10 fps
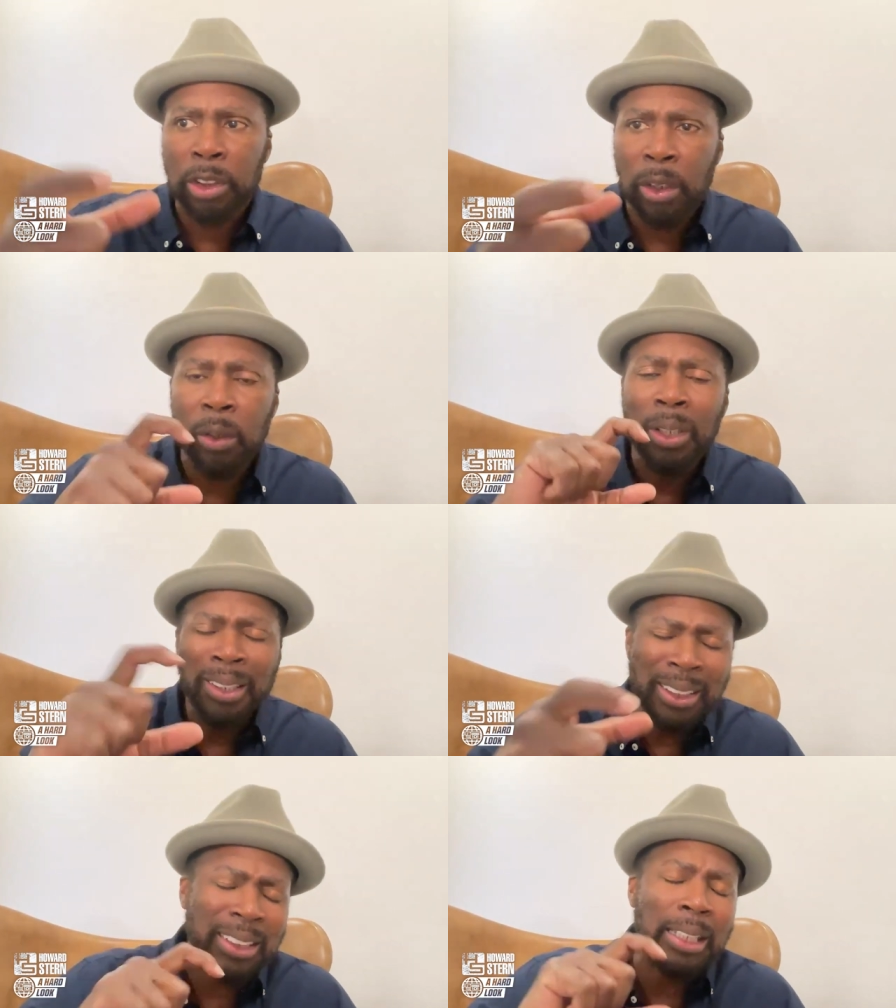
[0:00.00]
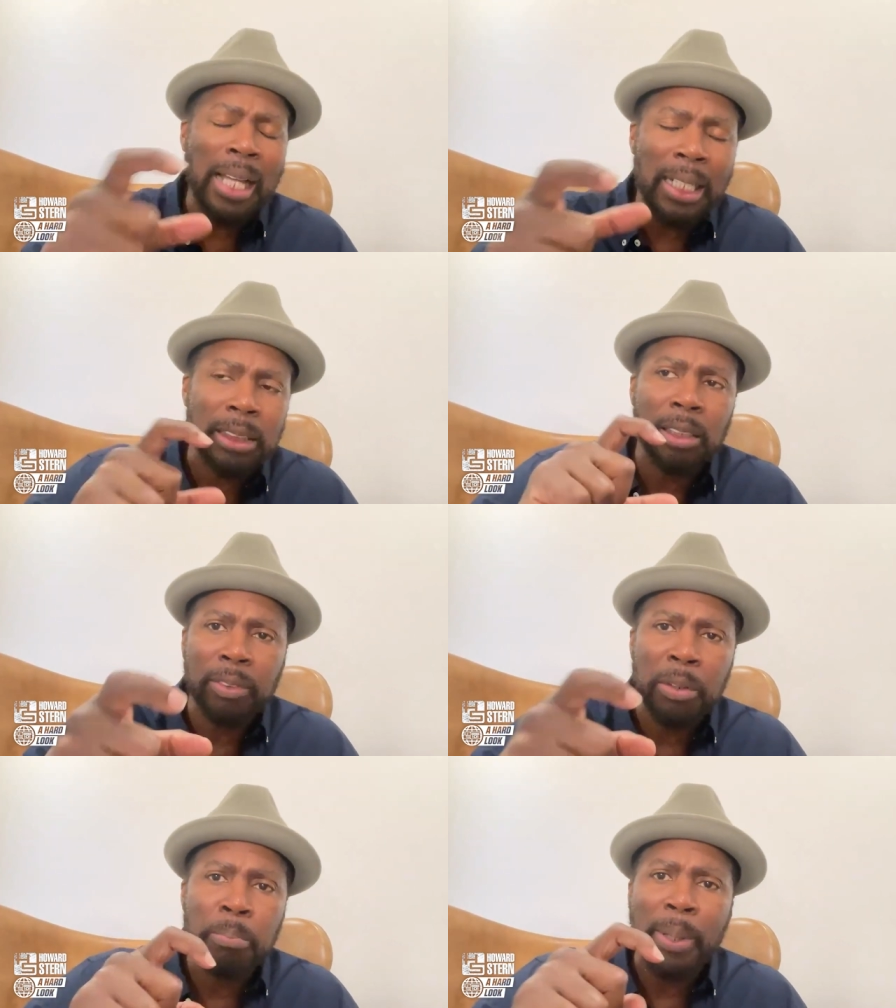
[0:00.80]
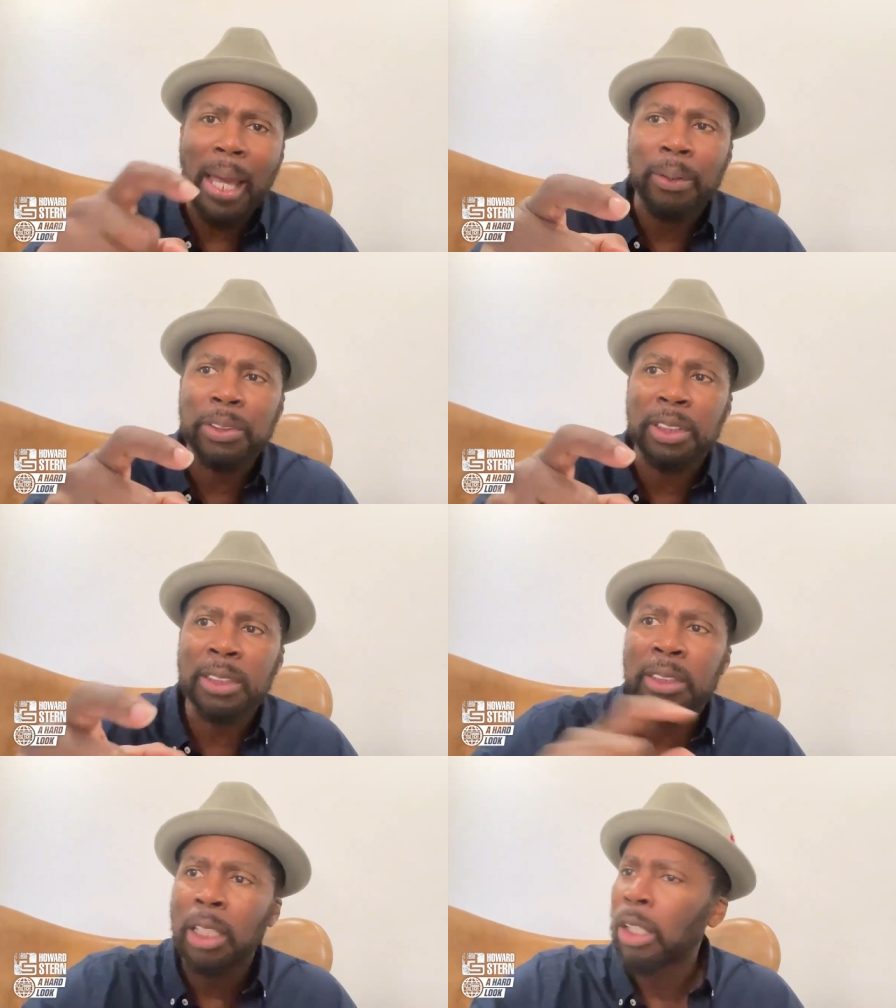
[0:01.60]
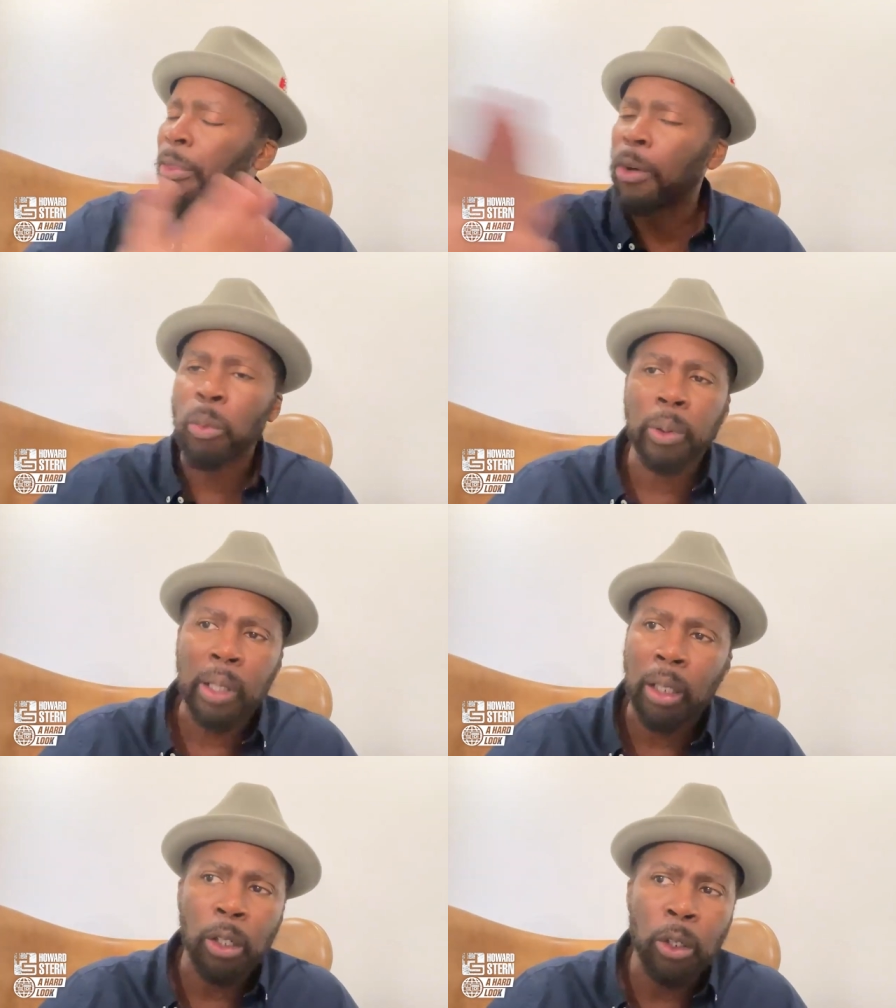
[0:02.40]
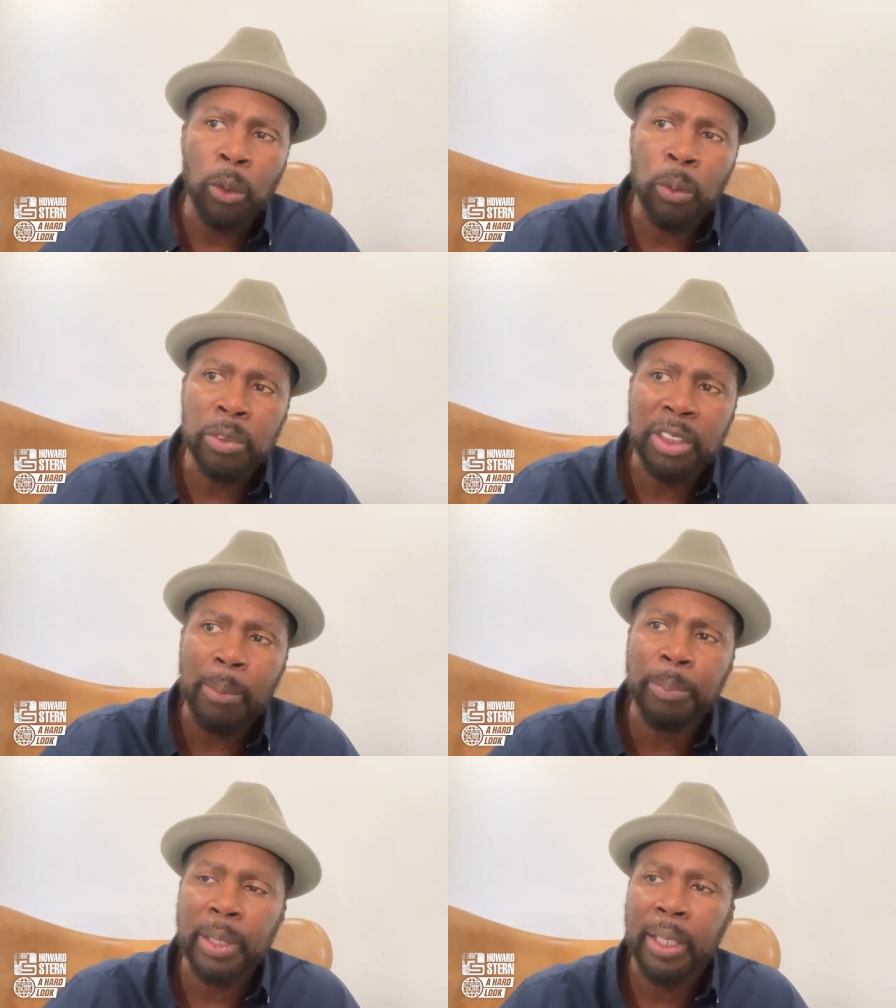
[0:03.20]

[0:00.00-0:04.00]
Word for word: so there's a lot of comparisons, though we're our own separate